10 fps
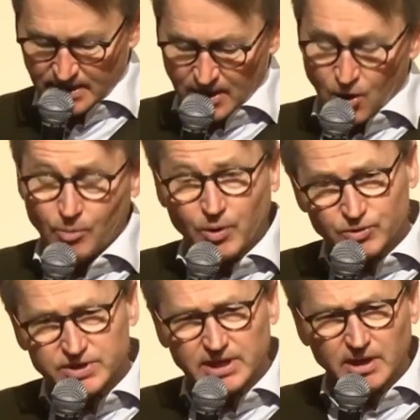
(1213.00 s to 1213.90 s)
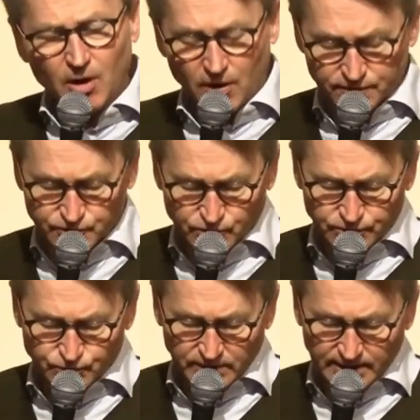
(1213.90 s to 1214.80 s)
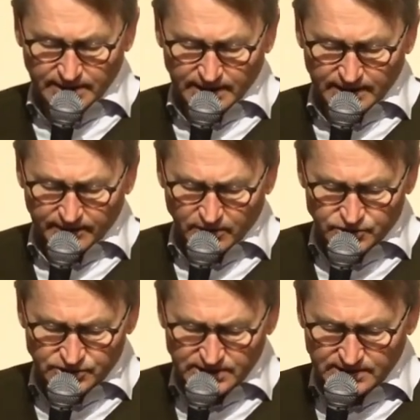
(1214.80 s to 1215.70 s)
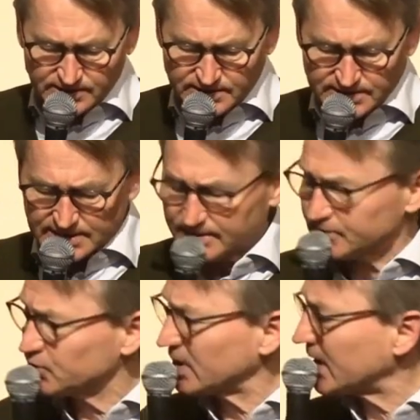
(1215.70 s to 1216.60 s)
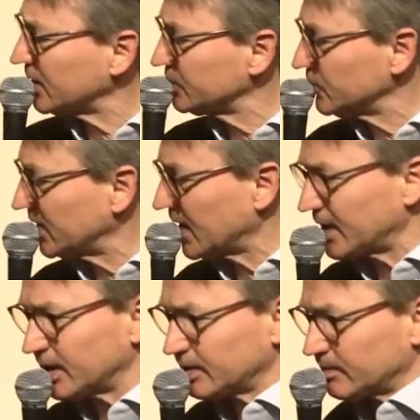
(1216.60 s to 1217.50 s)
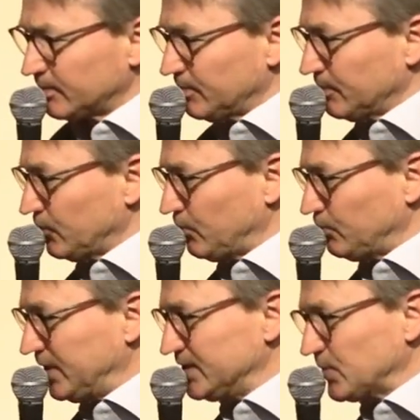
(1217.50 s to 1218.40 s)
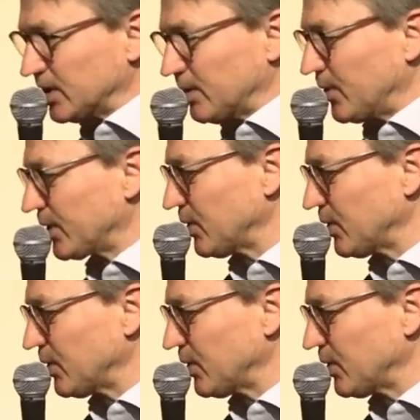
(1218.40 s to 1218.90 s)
opposing offshore drilling in the Argentinian sea. Juliana, please welcome her. You